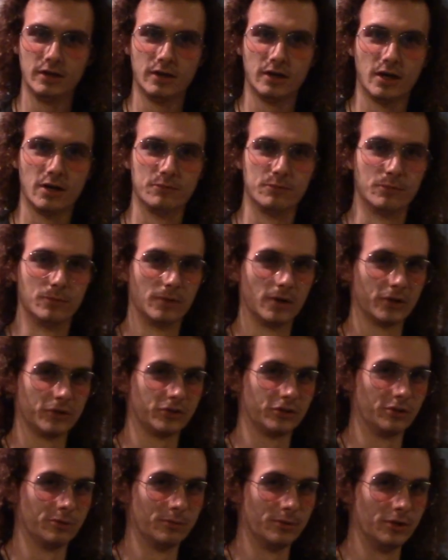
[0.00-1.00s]
been
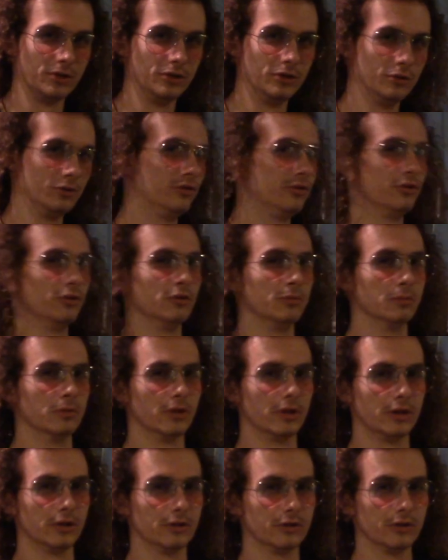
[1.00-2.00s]
watching a bit of YouTube
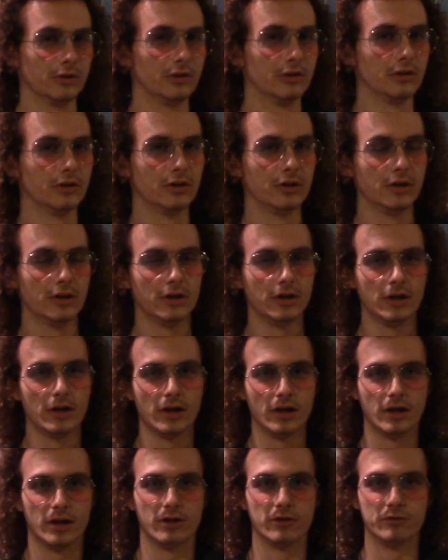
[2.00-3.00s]
lately,
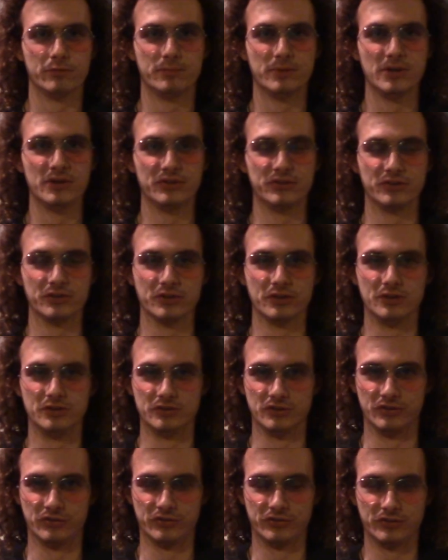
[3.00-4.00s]
and I've basically
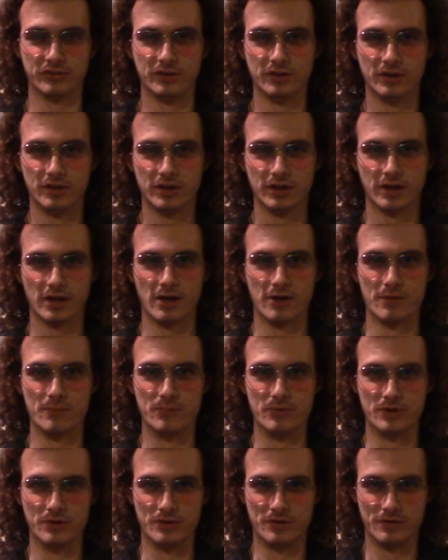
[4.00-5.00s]
just kind of
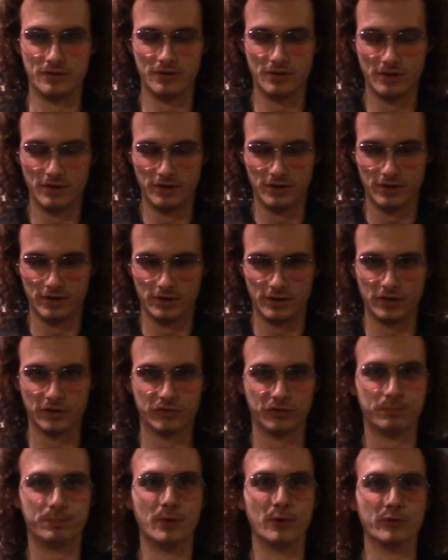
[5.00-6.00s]
been
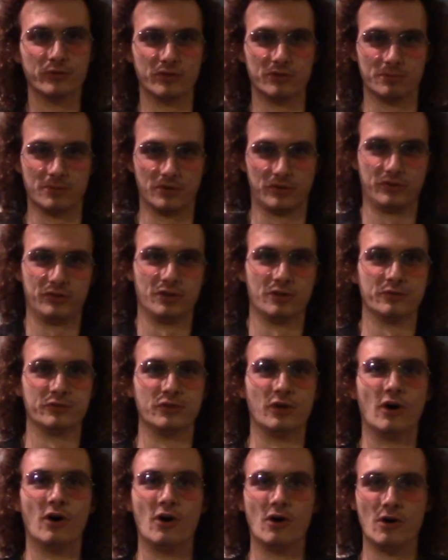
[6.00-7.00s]
exposing myself to
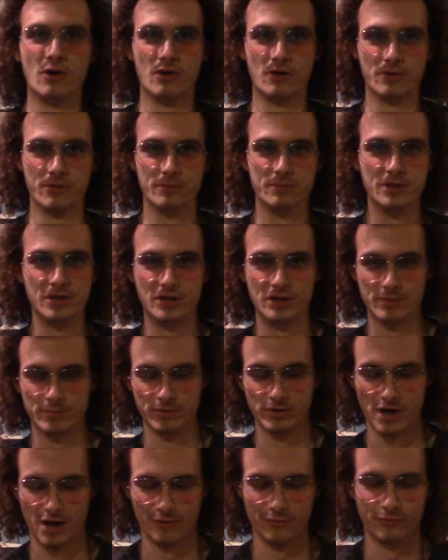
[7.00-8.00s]
all the media
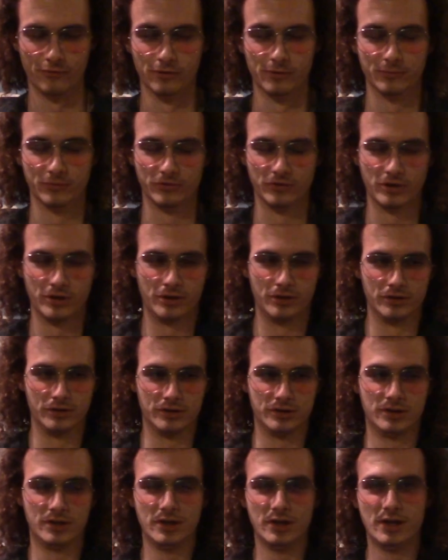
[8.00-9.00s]
platforms
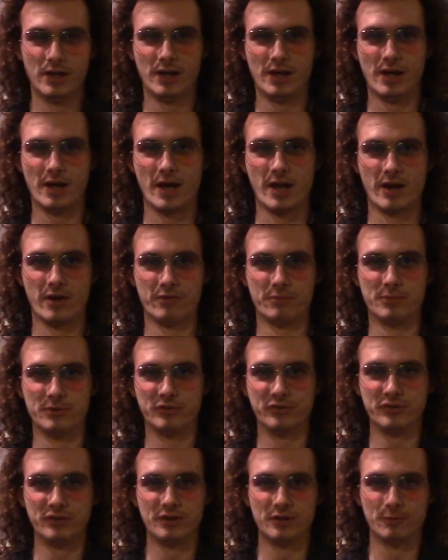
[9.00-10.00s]
lately. And I've been
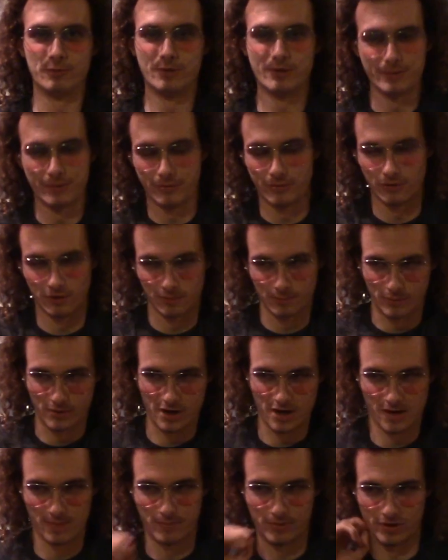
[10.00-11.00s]
seeing one thing
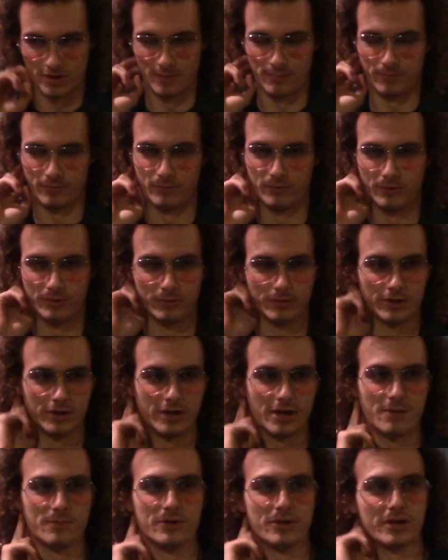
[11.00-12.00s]
popping up,
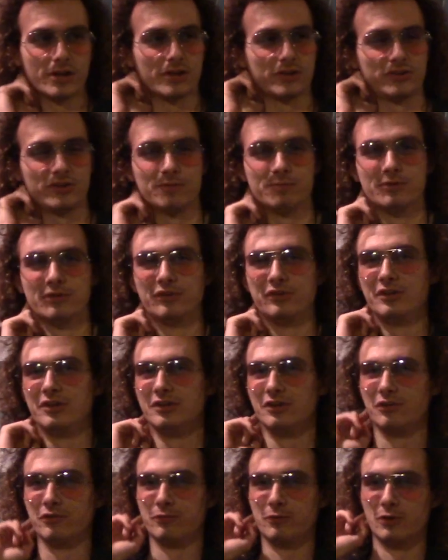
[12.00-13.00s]
I guess I've been seeing
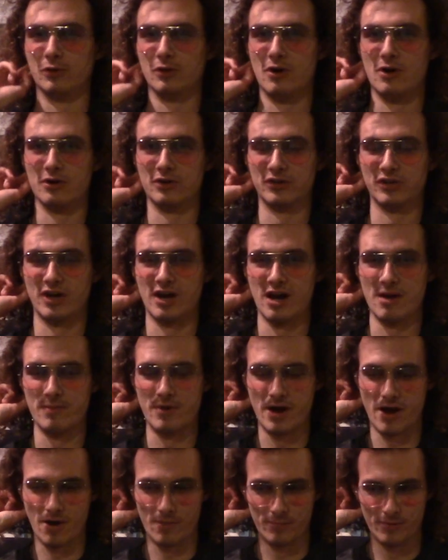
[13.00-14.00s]
this for a long time
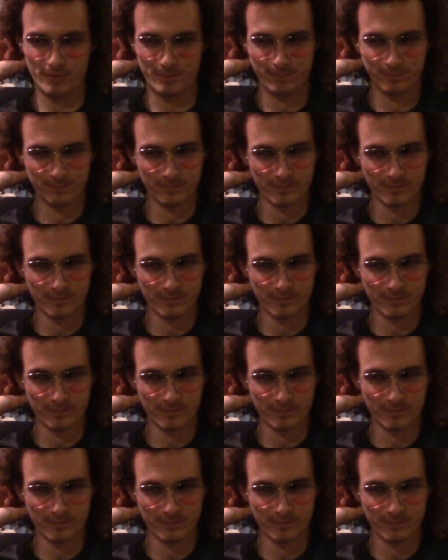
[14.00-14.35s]
now, but